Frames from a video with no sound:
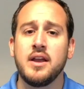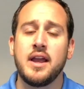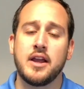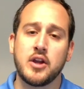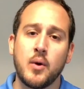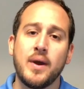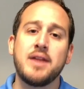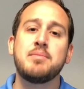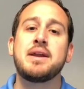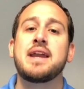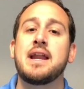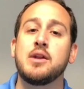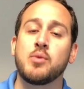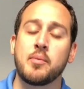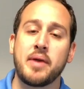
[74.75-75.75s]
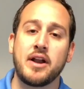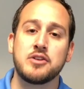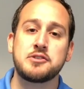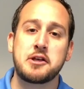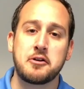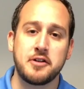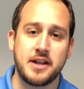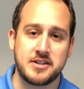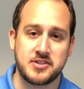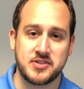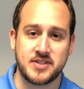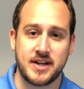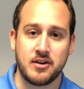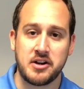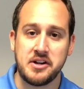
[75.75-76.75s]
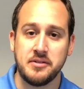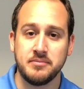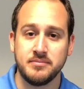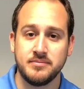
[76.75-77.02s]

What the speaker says: and go ahead and make any repairs that are necessary.